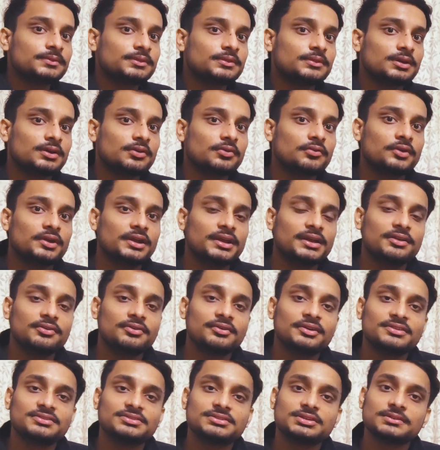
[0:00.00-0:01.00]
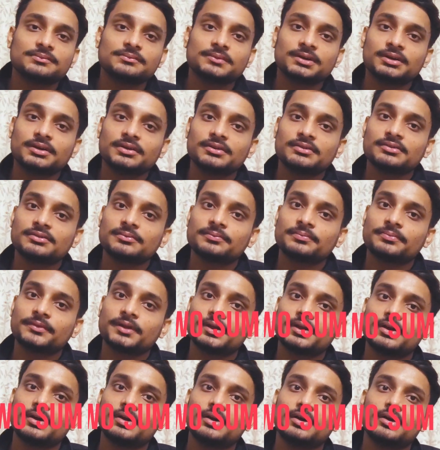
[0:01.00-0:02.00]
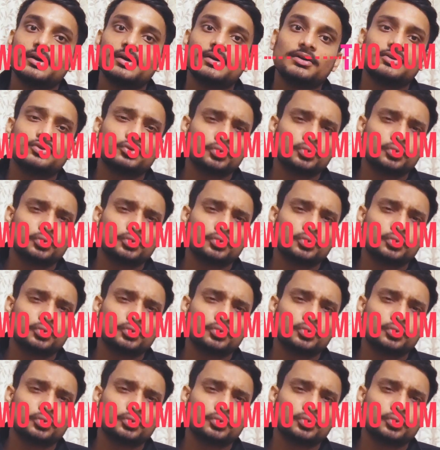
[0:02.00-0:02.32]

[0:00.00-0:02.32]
The coding question was uh,